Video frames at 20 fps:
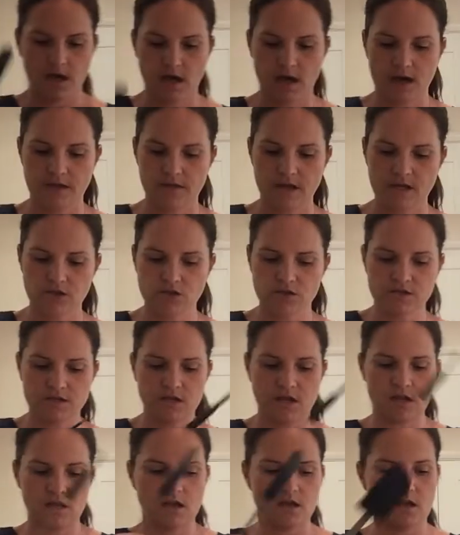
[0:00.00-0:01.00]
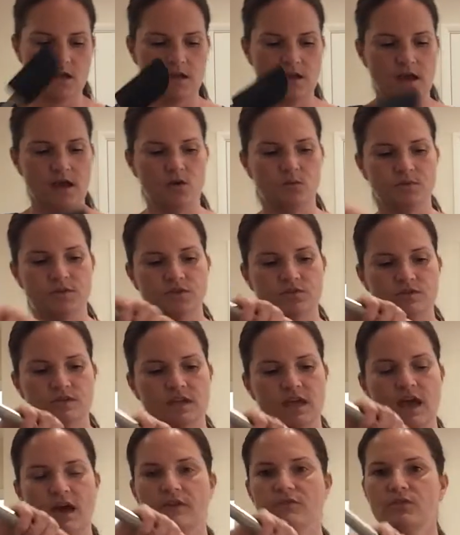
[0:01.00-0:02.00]
And that just helps you to
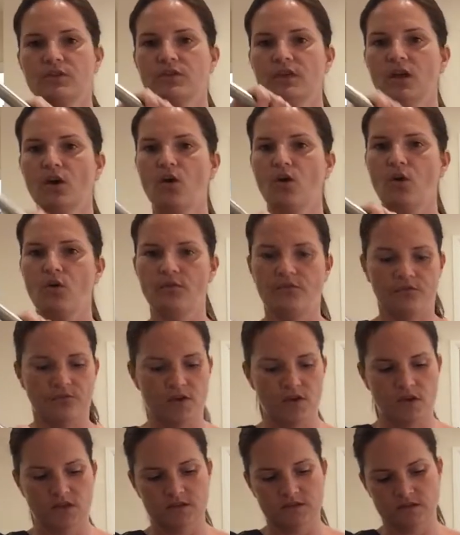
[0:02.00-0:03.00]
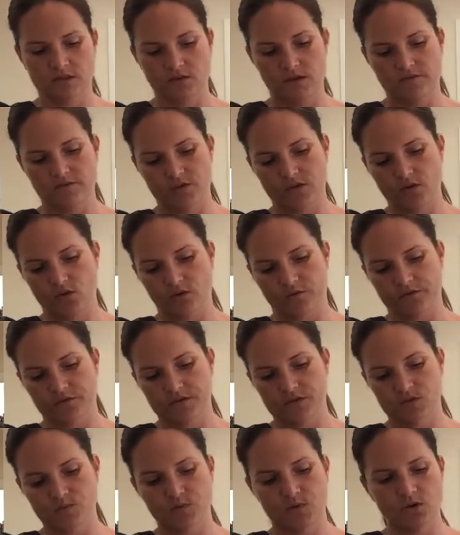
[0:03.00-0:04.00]
get everything off. So everything off the
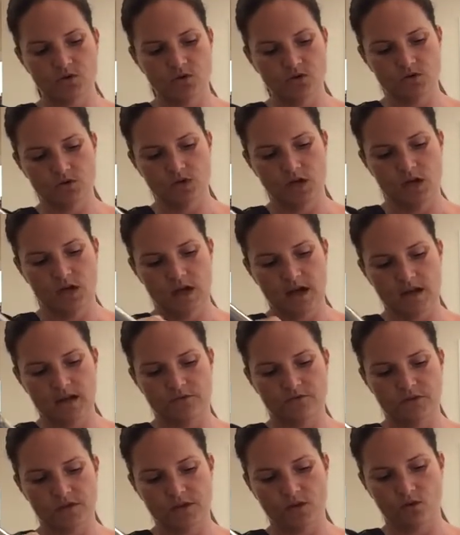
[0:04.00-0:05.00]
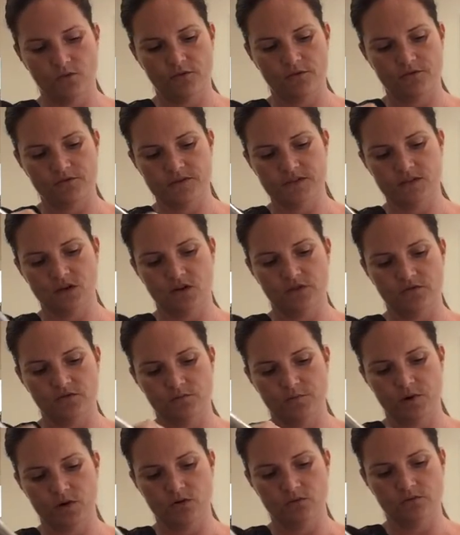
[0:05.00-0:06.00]
spoon and everything off of the side of the
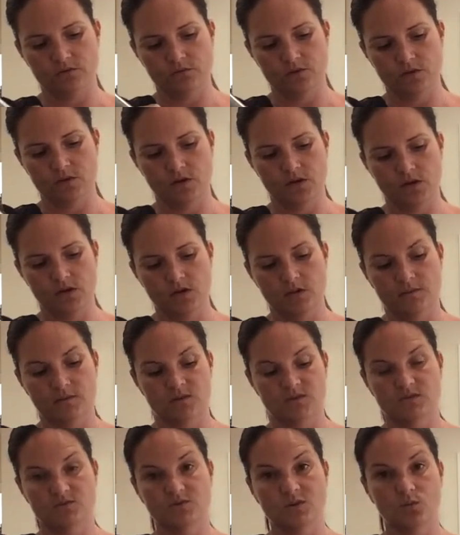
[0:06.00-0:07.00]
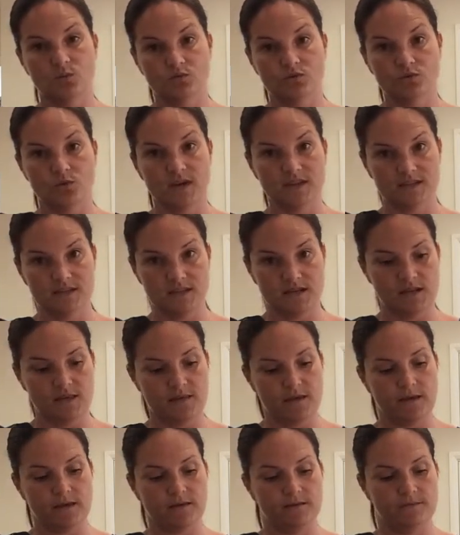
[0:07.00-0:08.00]
bowl, because we don't want to waste anything.